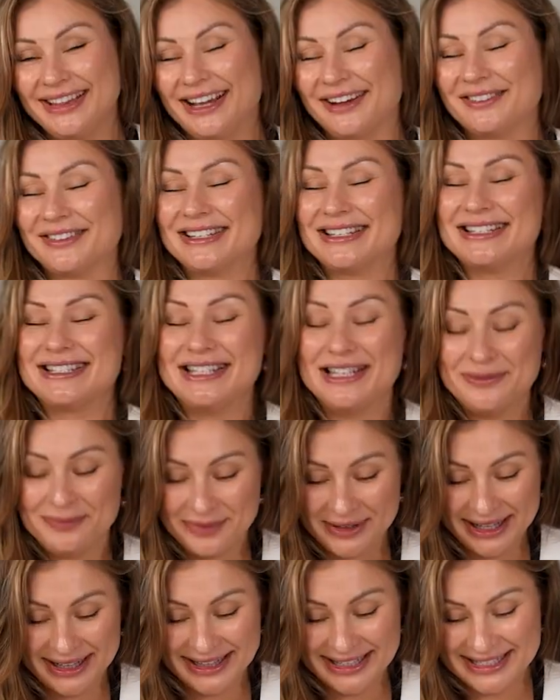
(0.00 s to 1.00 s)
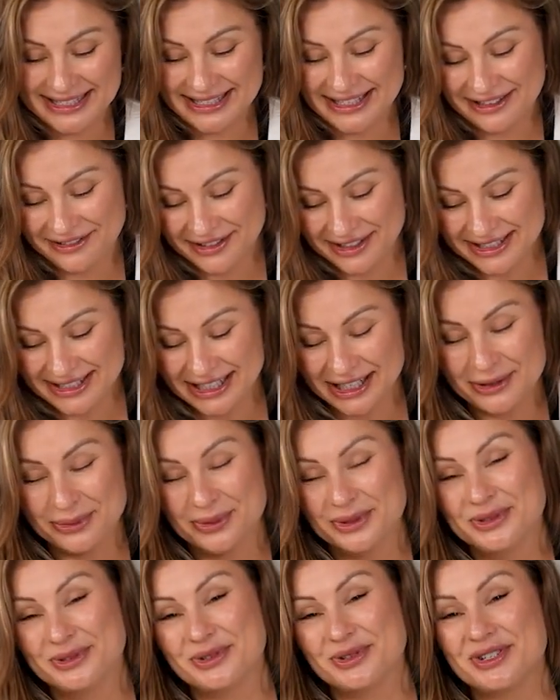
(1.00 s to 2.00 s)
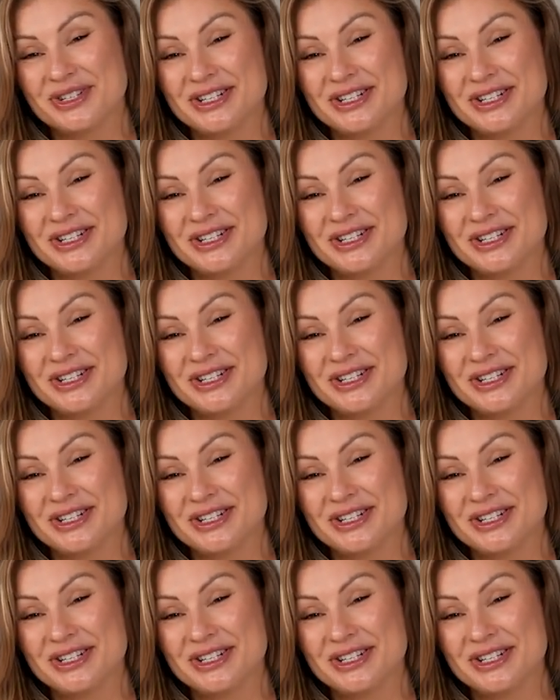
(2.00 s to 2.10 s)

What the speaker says: Now the tip and the secret I want to